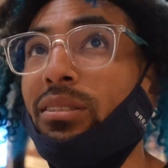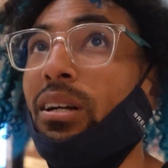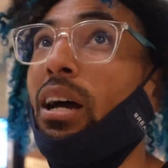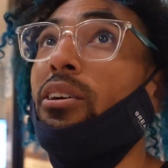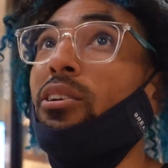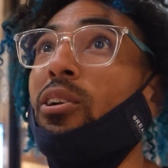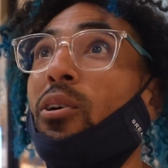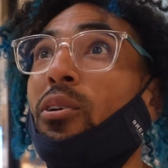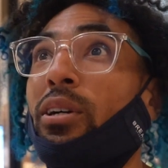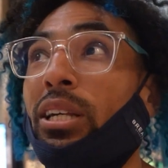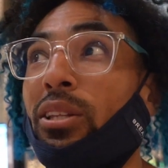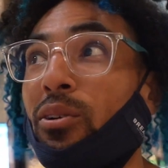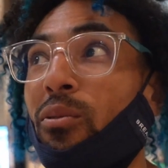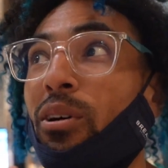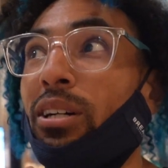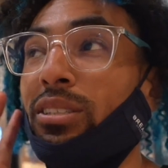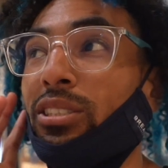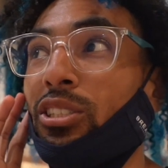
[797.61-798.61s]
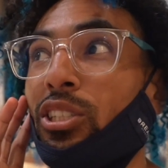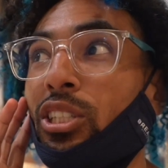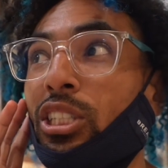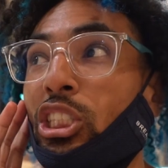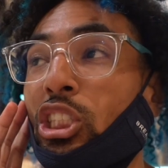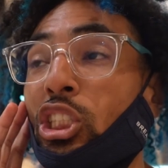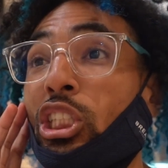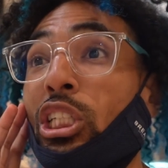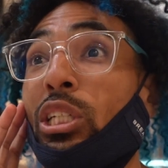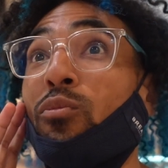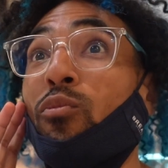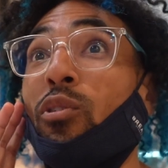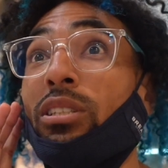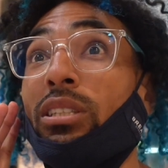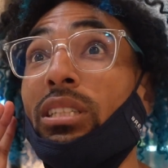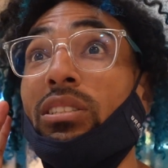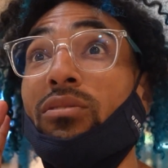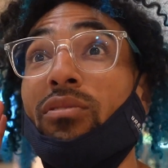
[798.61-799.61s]
I don't know. Either one, you're going to see one
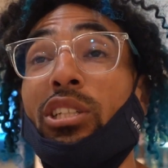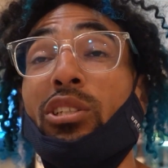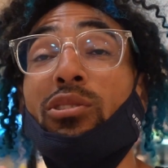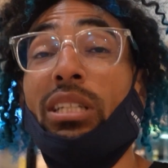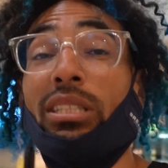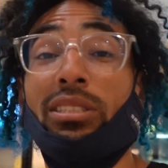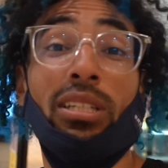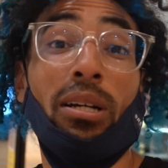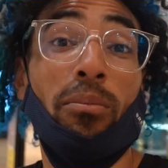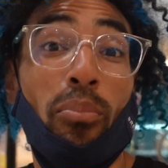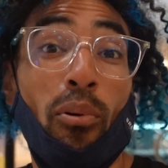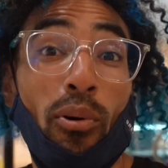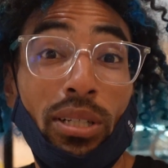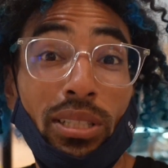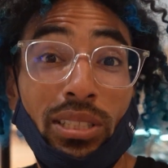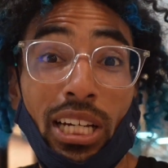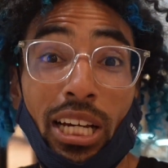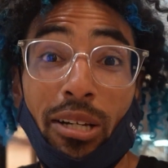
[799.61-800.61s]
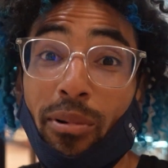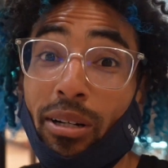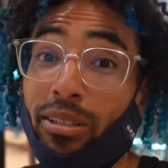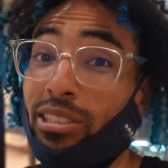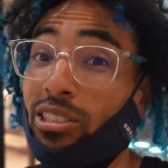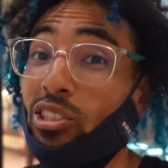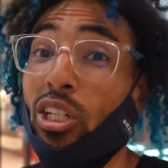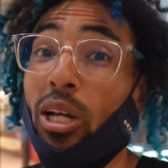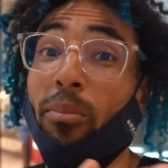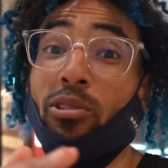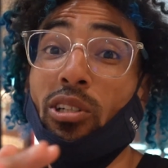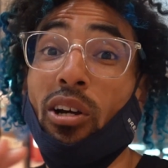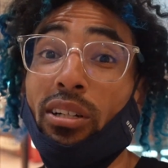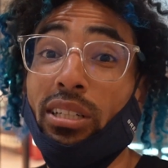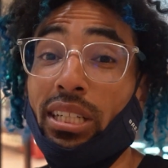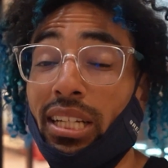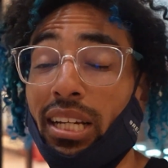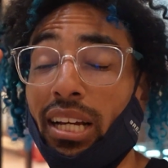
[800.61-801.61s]
of these videos at some point in time. I'm going to stop talking.